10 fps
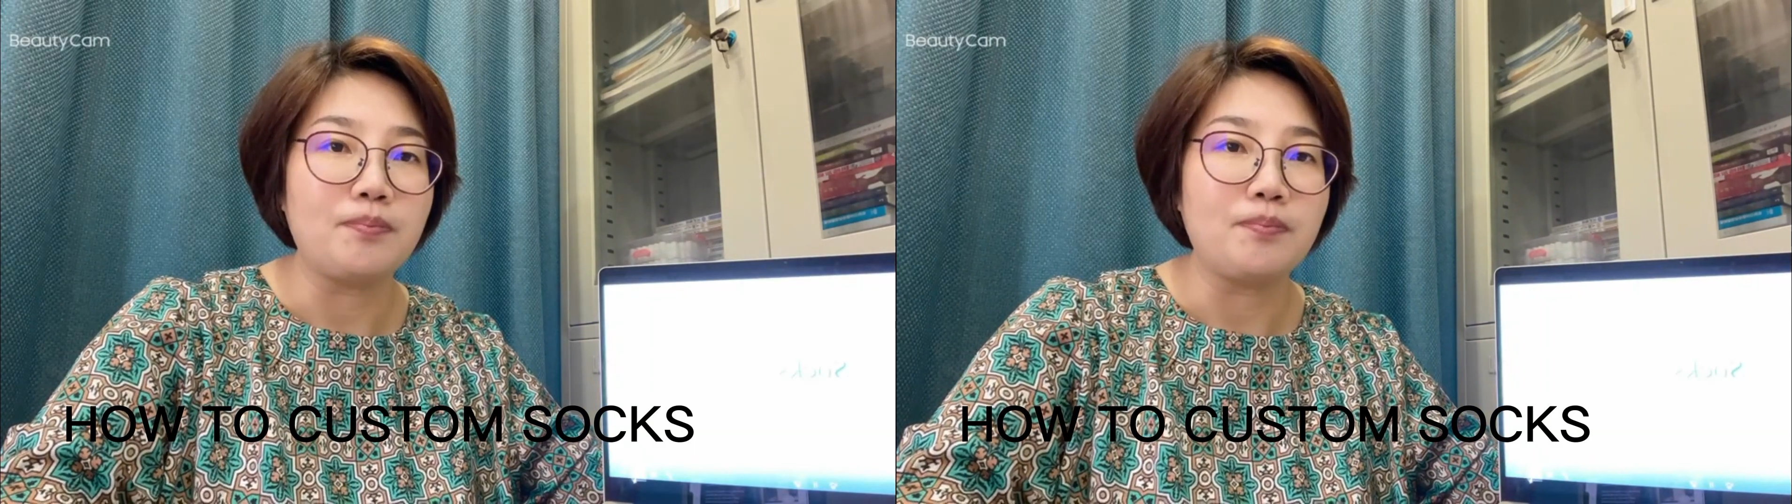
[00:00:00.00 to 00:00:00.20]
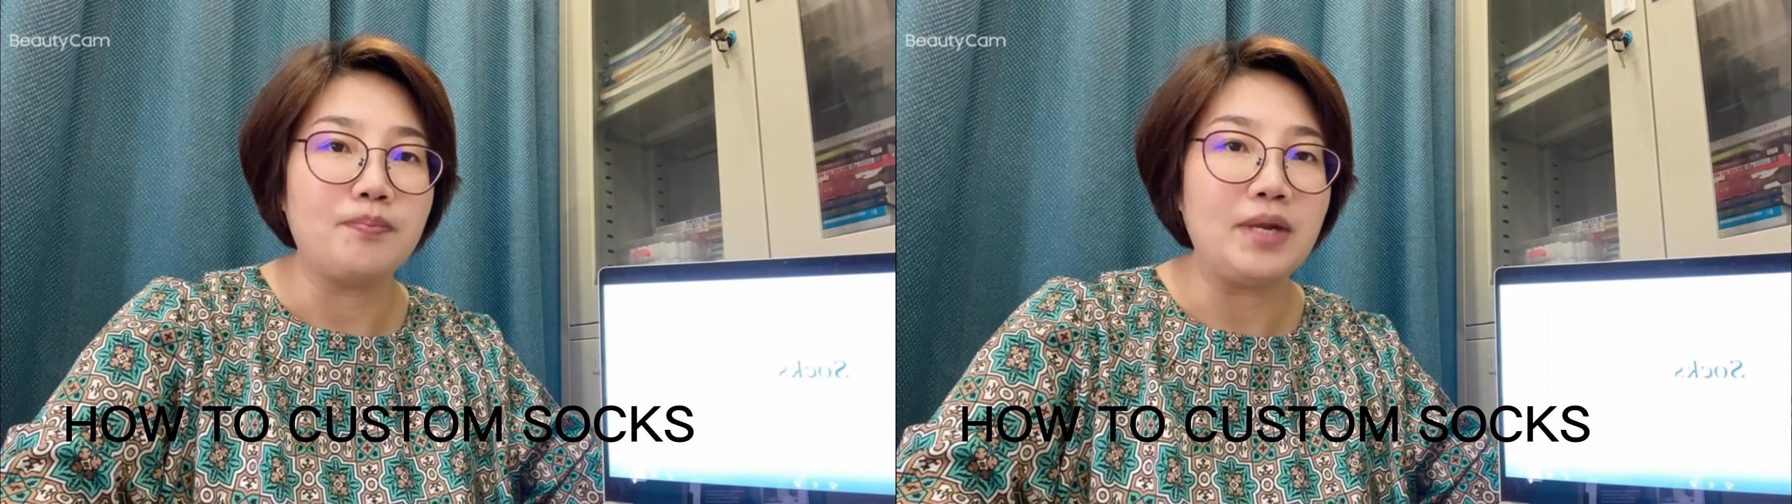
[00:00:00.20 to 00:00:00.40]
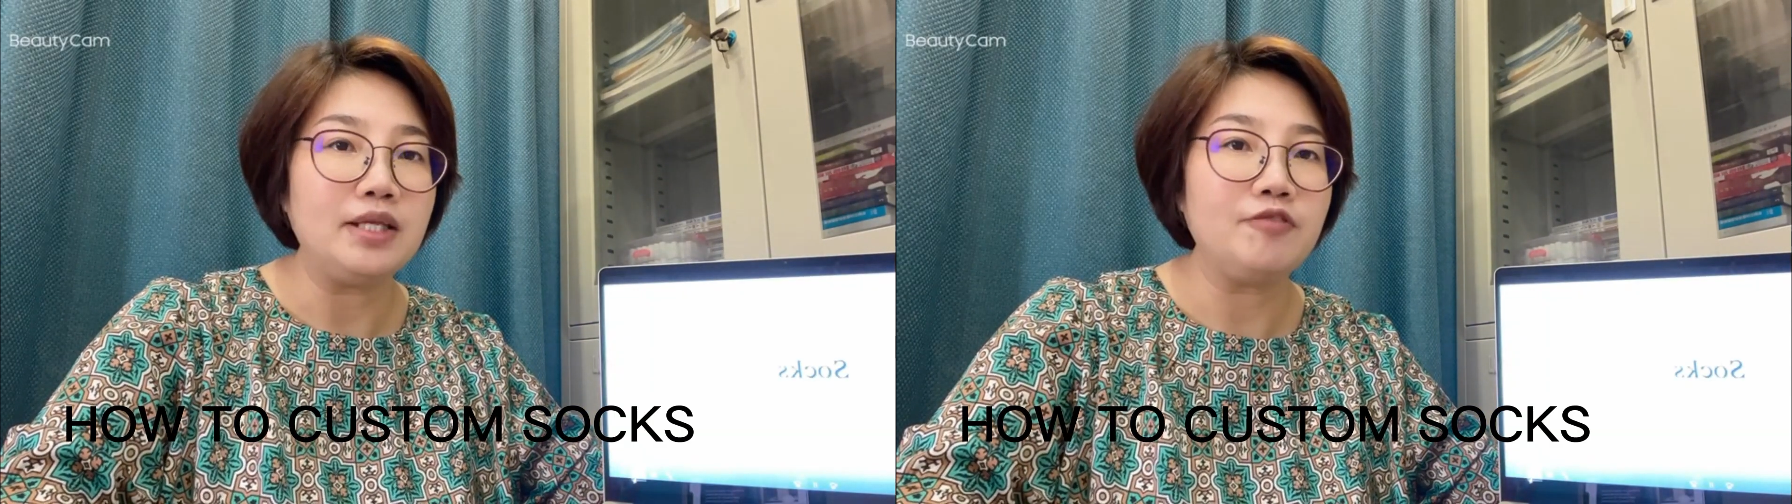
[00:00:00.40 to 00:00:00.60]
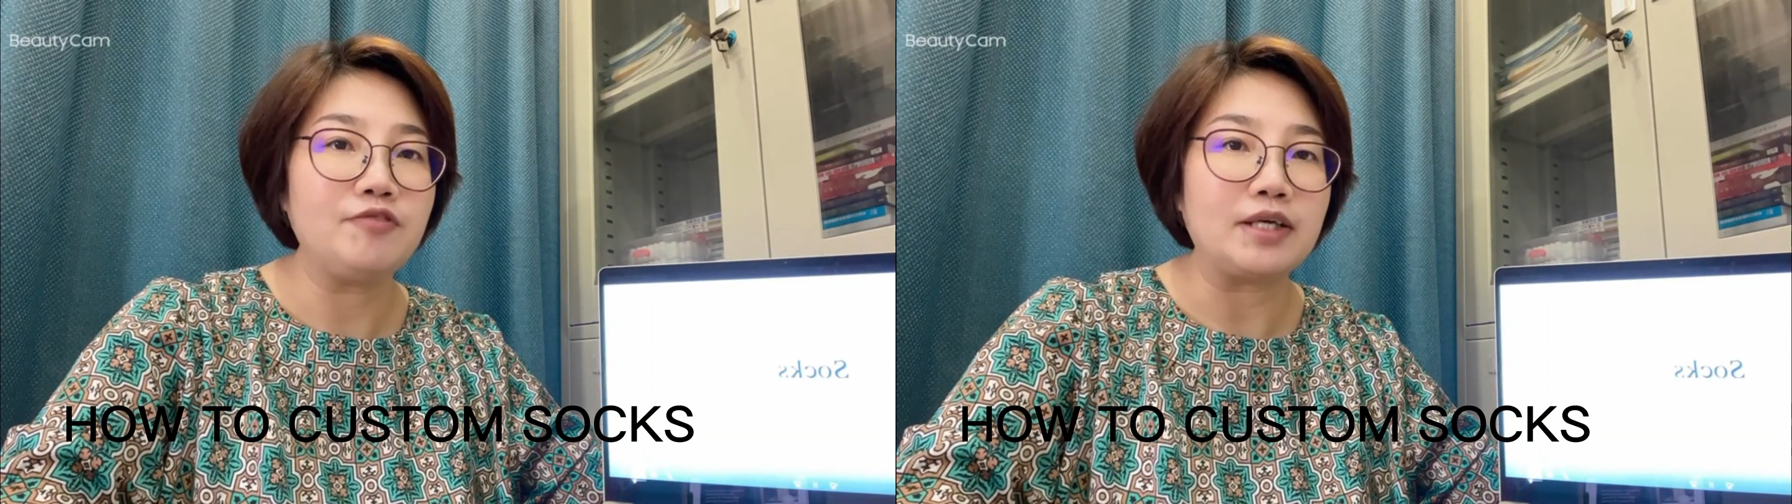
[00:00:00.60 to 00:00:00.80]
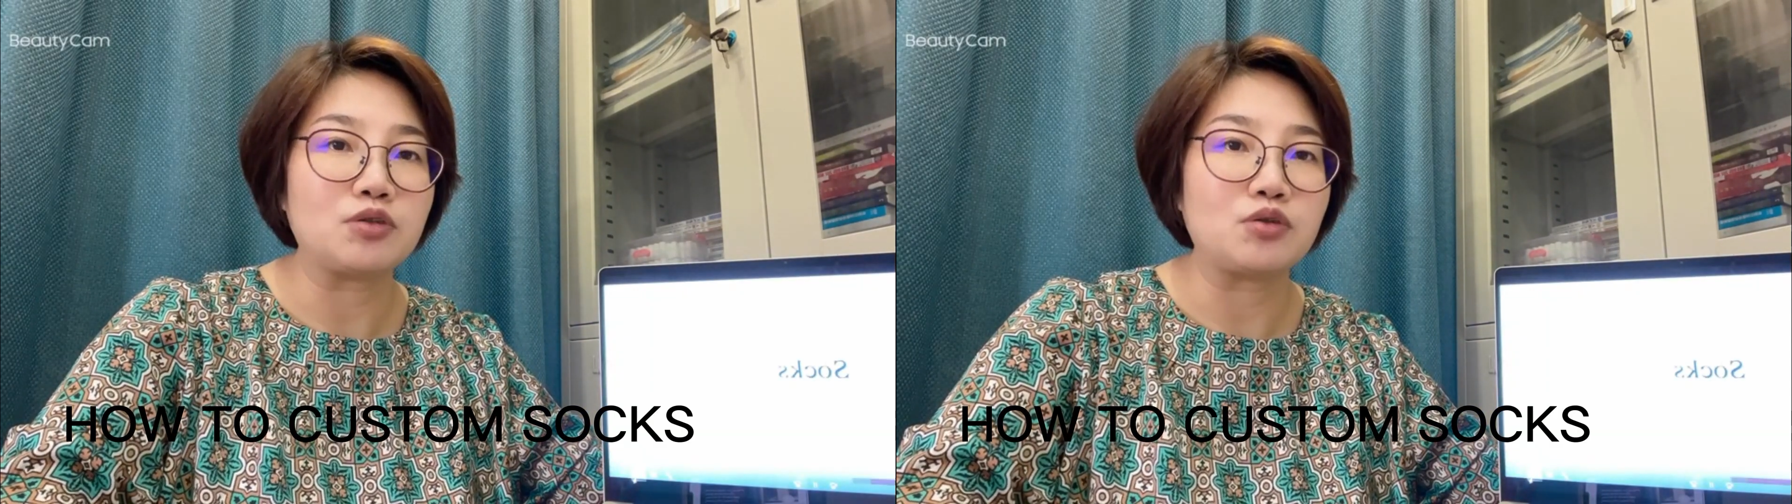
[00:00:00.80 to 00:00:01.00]
Many
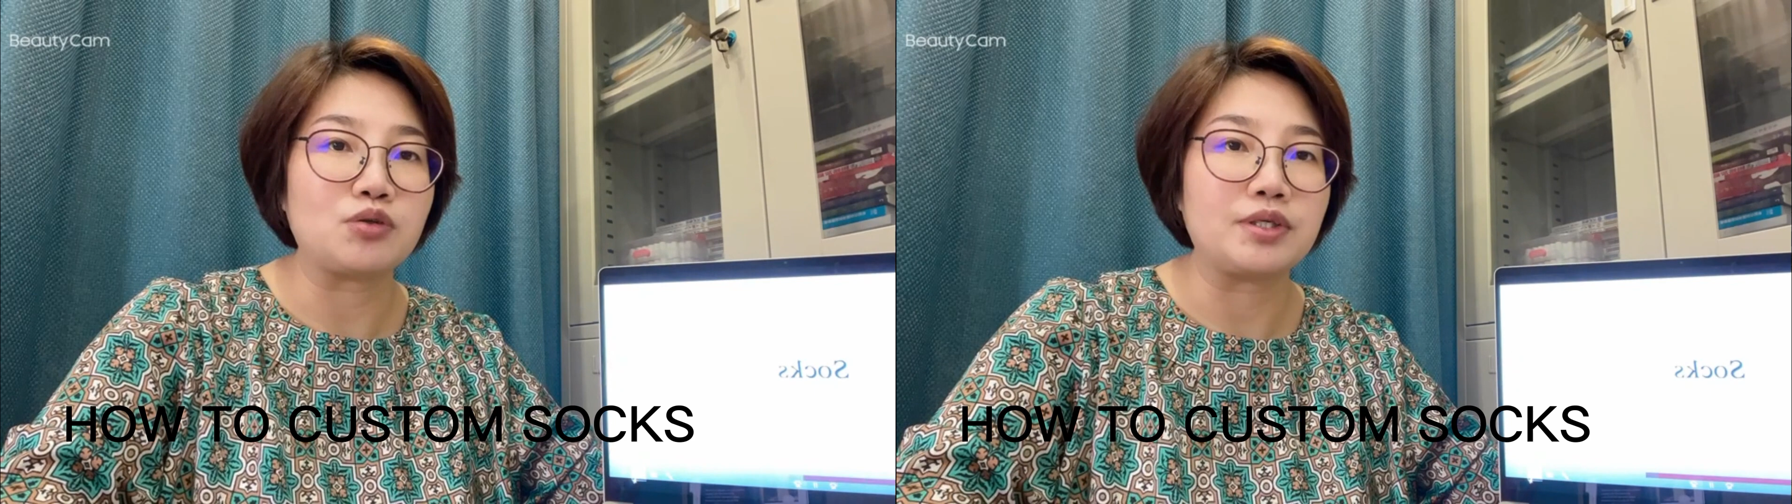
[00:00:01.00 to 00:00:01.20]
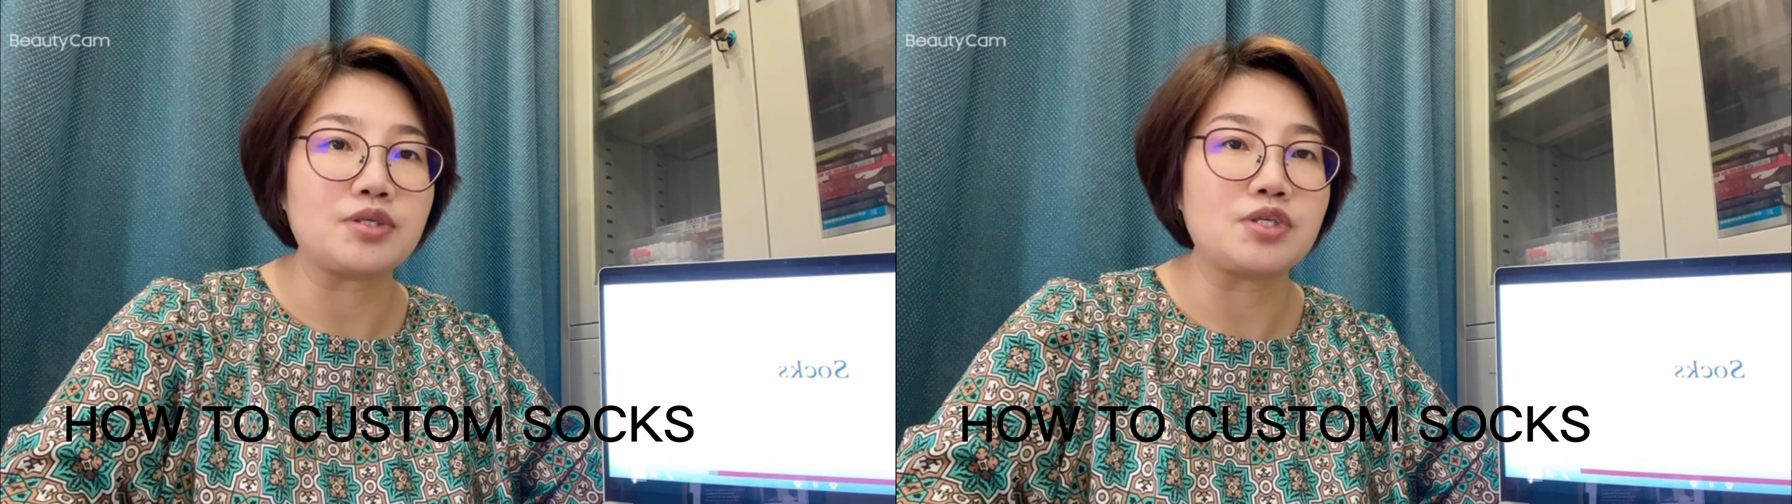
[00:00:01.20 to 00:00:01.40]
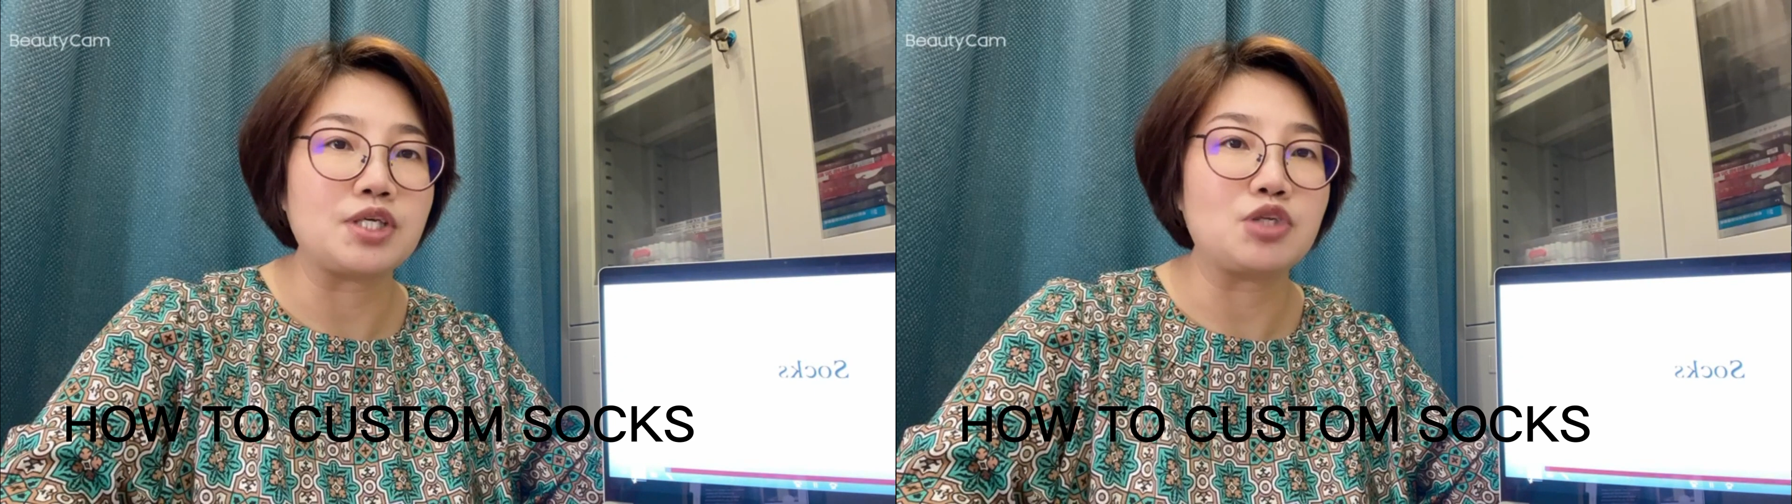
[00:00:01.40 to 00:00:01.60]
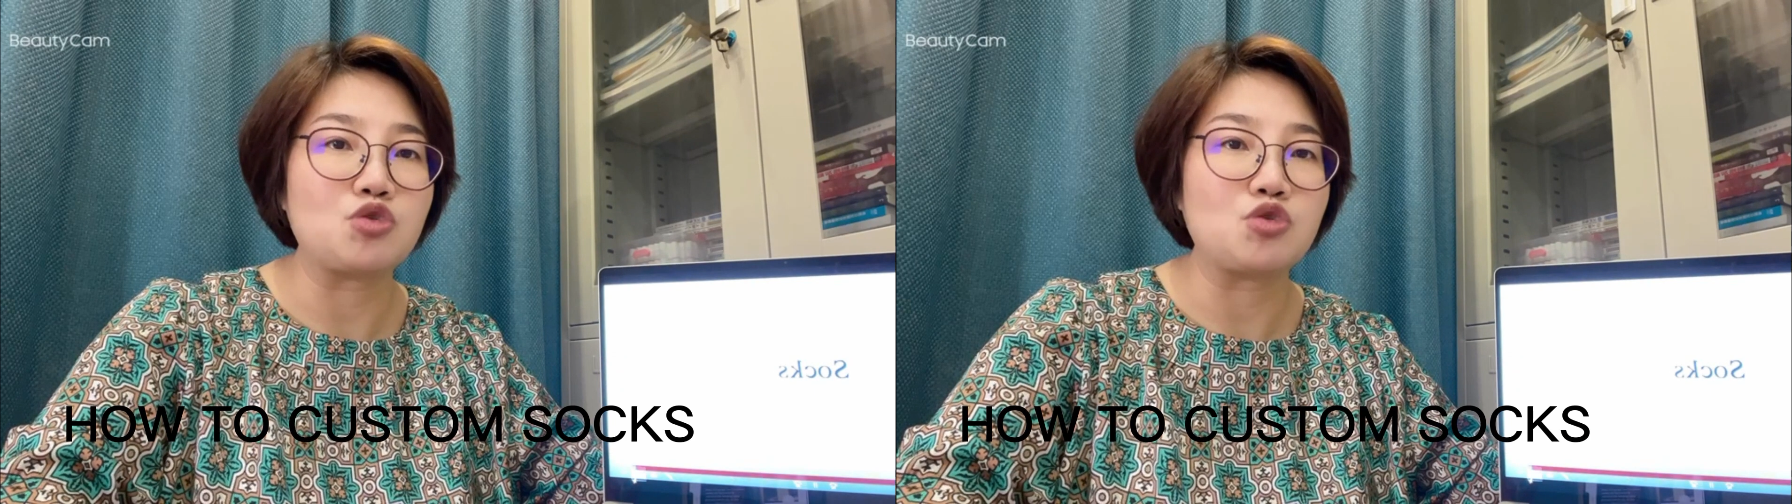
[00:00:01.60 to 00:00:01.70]
factories need